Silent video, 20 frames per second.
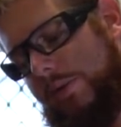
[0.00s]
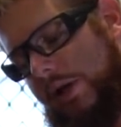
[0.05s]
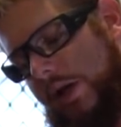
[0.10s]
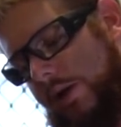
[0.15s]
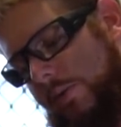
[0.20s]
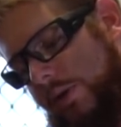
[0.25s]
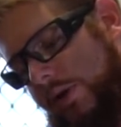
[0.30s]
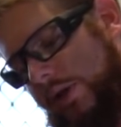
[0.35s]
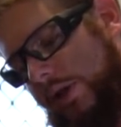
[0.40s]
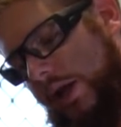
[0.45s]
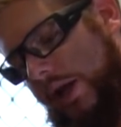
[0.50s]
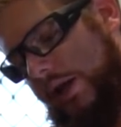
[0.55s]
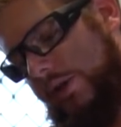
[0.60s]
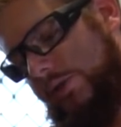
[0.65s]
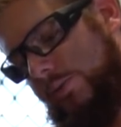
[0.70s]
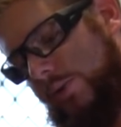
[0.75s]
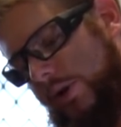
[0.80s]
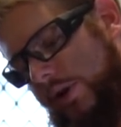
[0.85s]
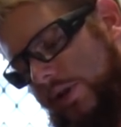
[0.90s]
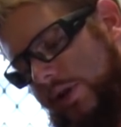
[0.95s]
we play with
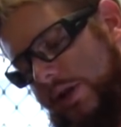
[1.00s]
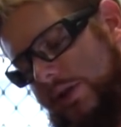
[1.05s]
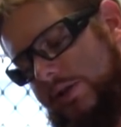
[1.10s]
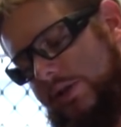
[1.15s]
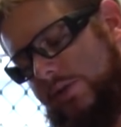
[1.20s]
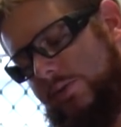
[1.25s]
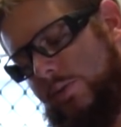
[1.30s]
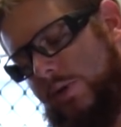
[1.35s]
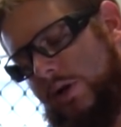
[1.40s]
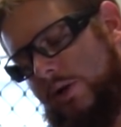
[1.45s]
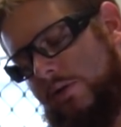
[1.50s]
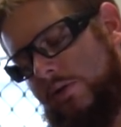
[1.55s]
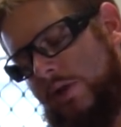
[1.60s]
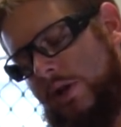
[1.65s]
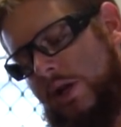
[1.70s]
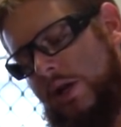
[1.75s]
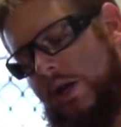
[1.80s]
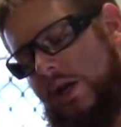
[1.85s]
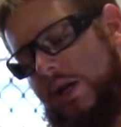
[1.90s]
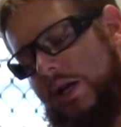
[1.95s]
has one of these as
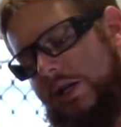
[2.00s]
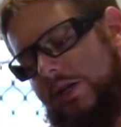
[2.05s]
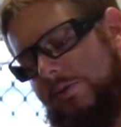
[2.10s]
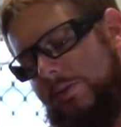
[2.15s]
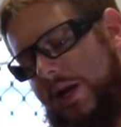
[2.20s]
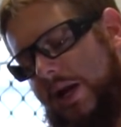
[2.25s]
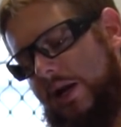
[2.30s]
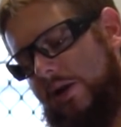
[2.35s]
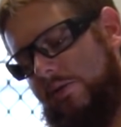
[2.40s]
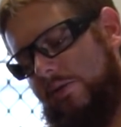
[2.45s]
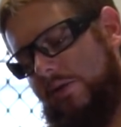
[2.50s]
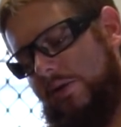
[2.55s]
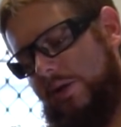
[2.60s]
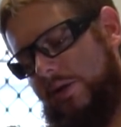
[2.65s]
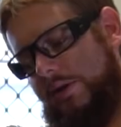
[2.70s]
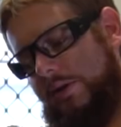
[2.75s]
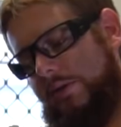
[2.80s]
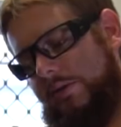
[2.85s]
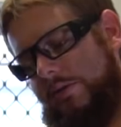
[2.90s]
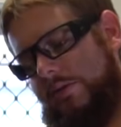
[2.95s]
well. His mag
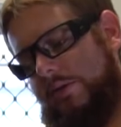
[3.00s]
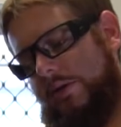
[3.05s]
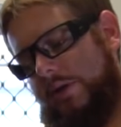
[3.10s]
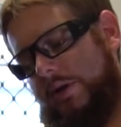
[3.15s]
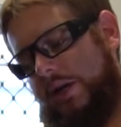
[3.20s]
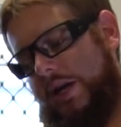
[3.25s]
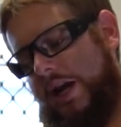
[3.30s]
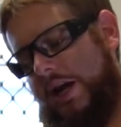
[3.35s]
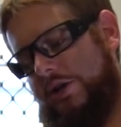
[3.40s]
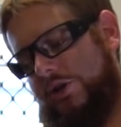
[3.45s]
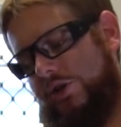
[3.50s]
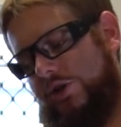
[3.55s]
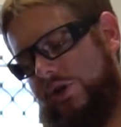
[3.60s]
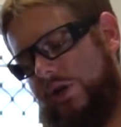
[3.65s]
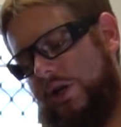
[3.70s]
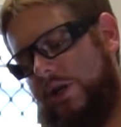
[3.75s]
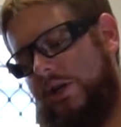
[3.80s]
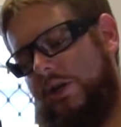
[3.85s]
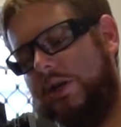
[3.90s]
catch